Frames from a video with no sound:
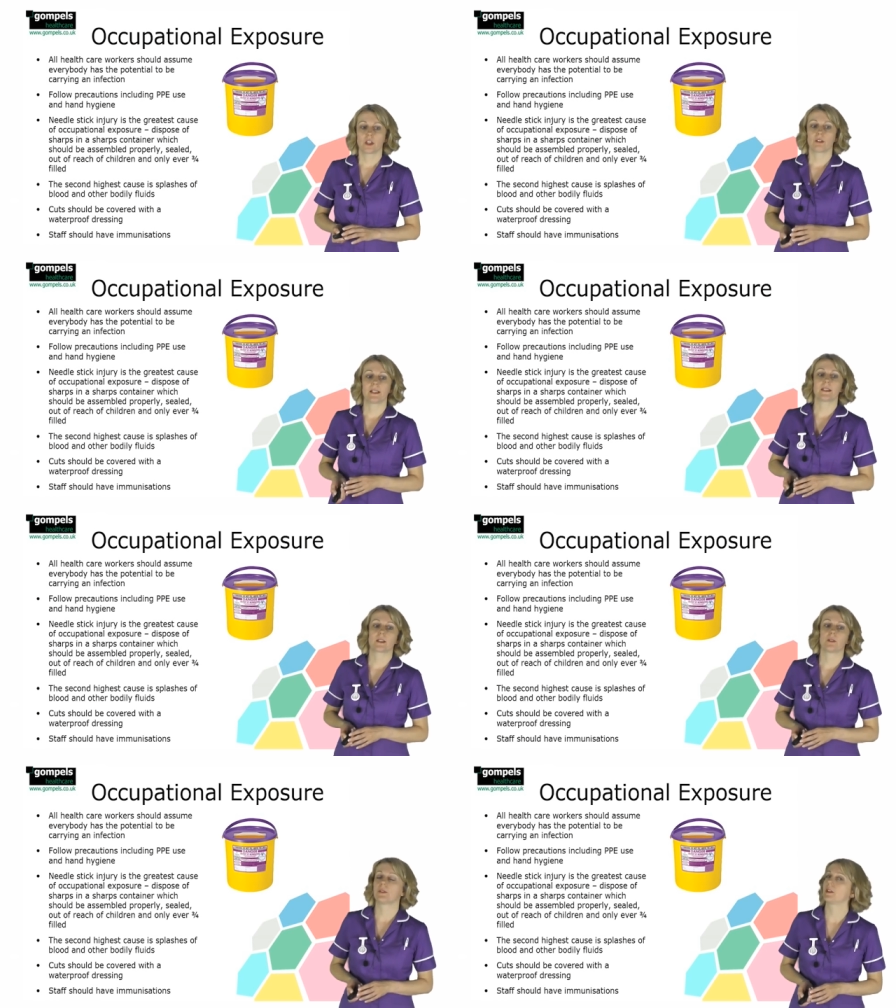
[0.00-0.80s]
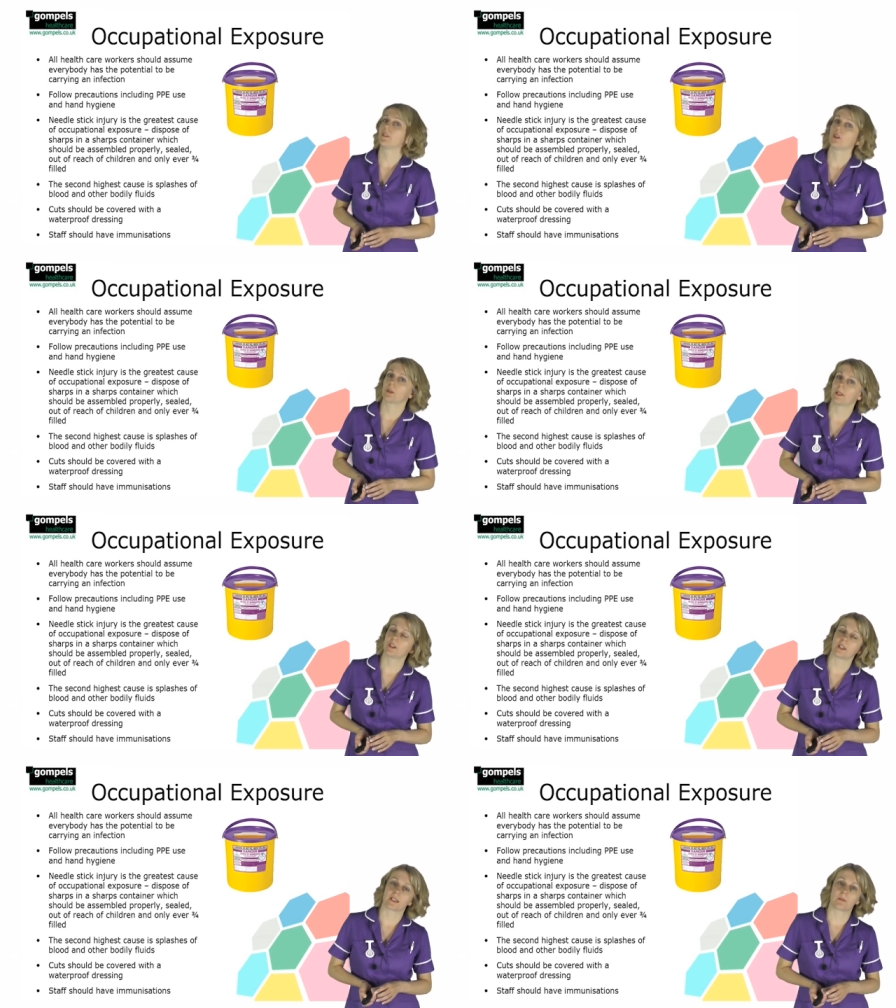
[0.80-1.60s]
The greatest cause of
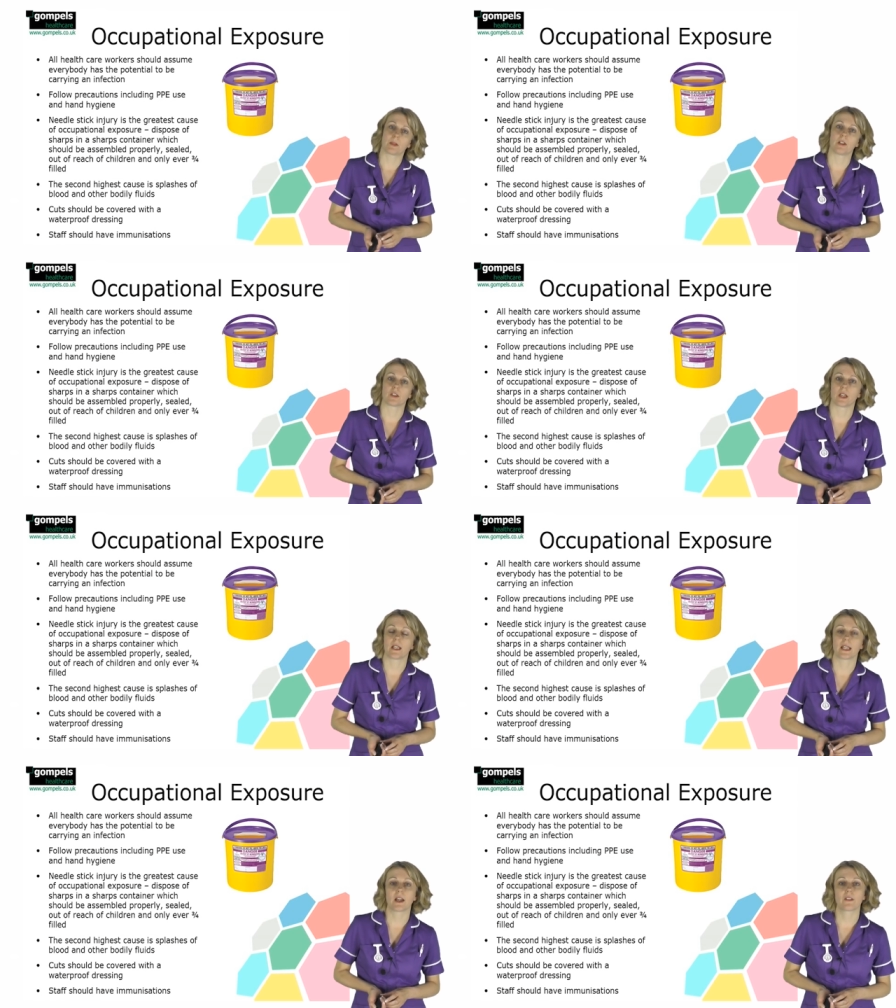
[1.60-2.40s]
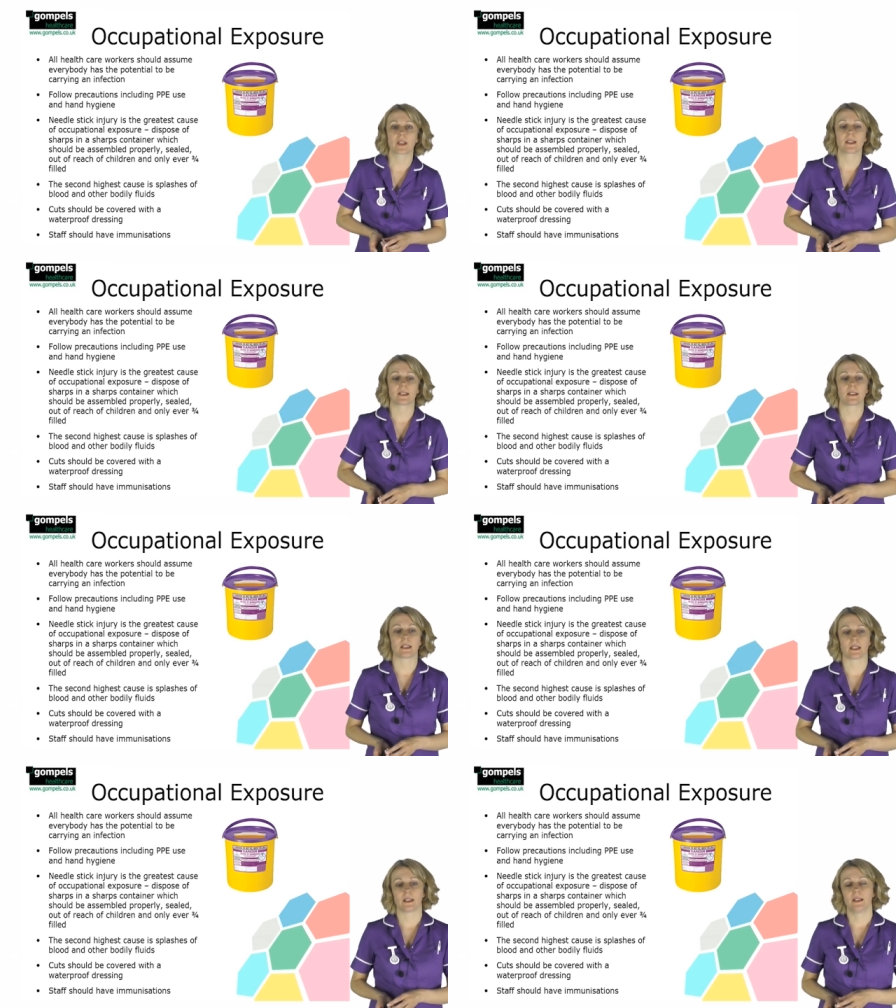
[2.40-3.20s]
occupational exposure in a healthcare
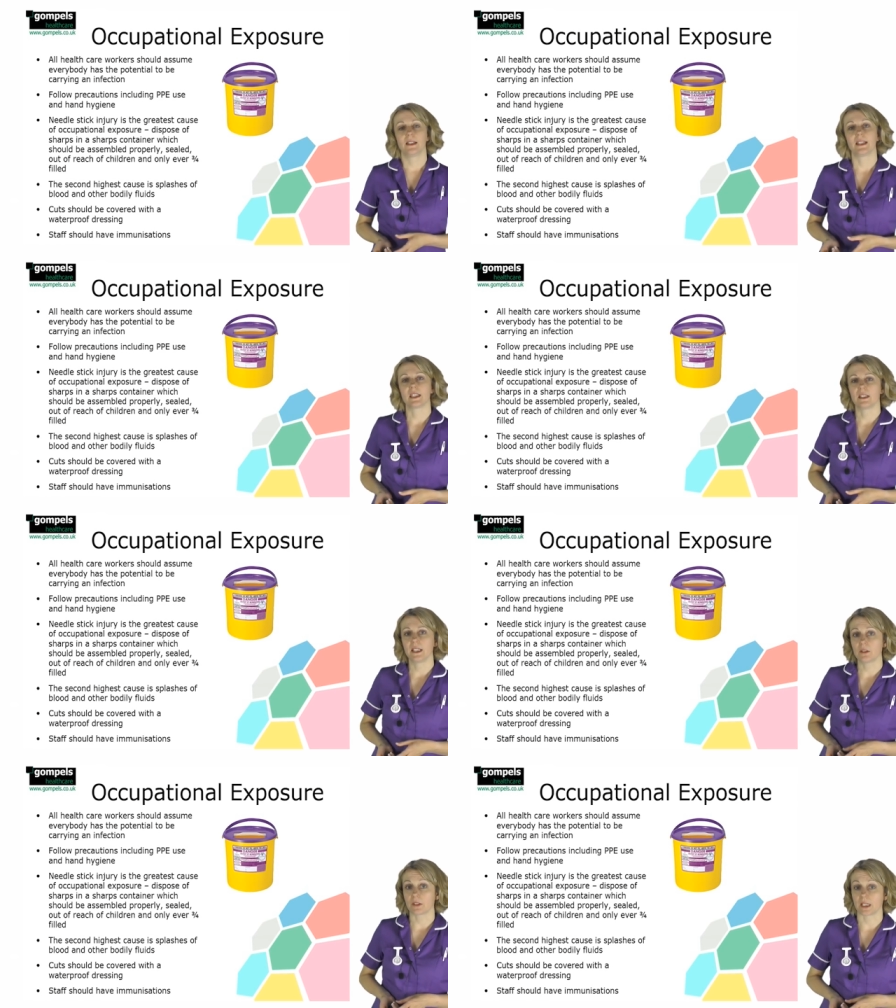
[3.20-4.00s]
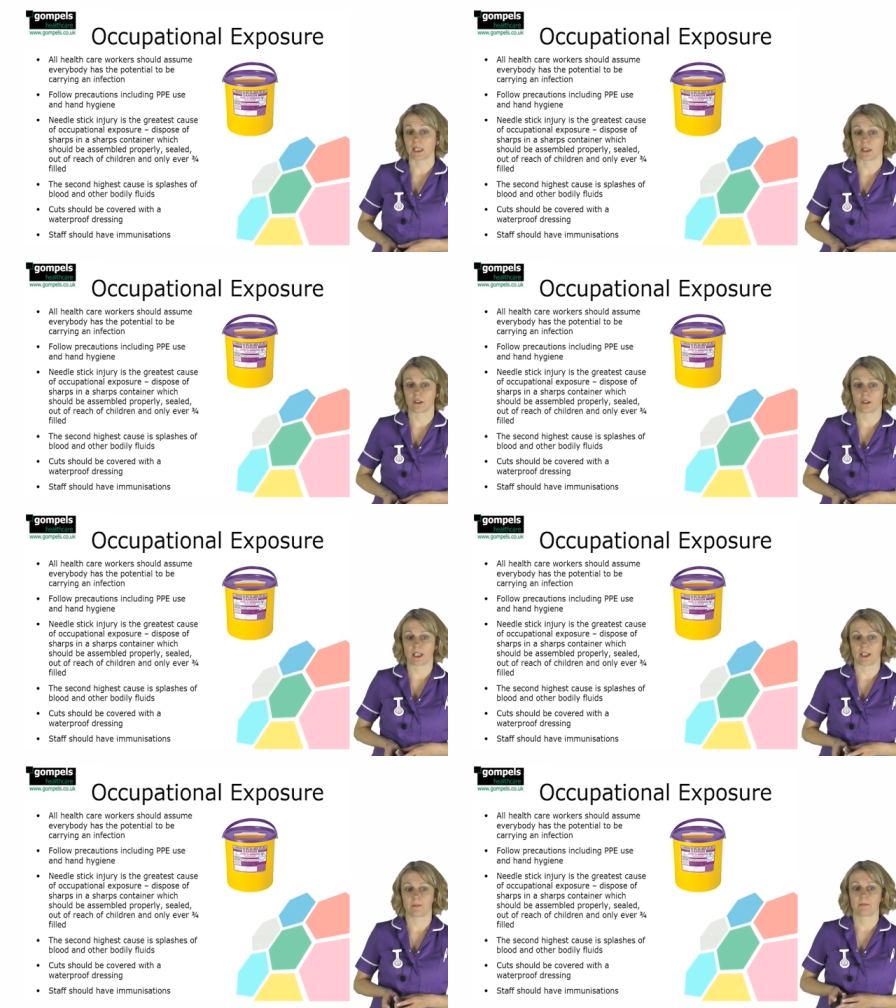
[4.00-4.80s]
setting is a needle stick
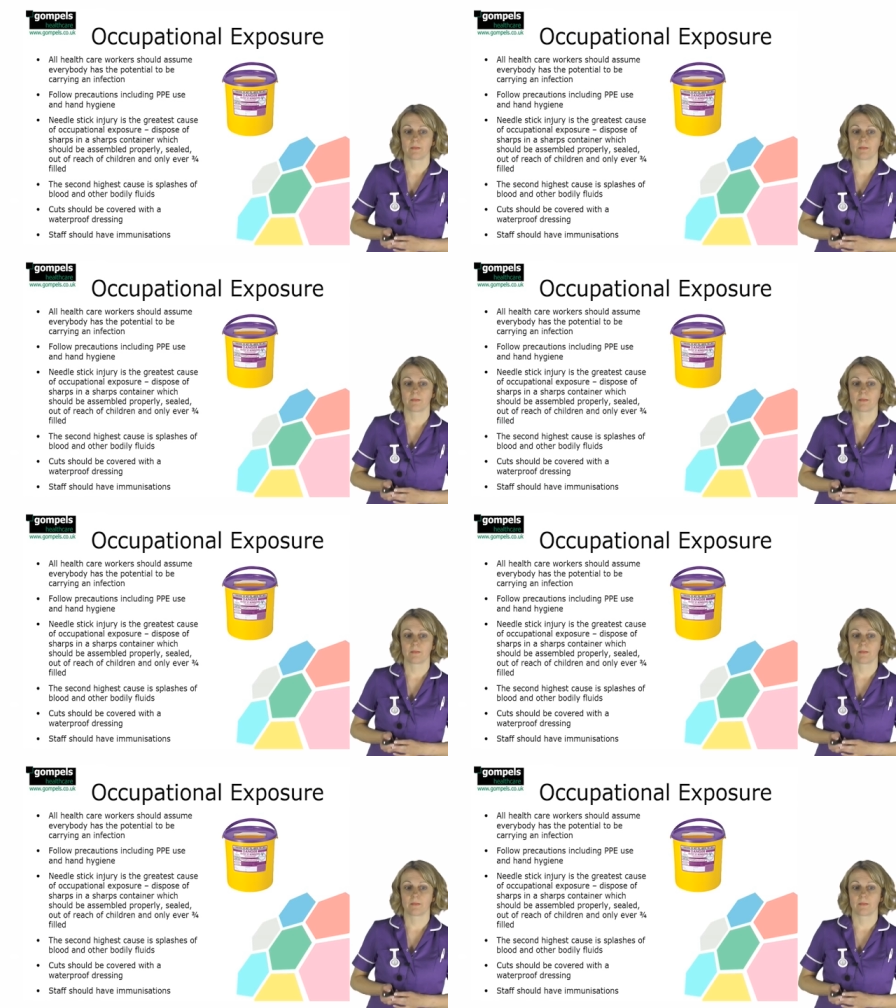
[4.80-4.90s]
injury.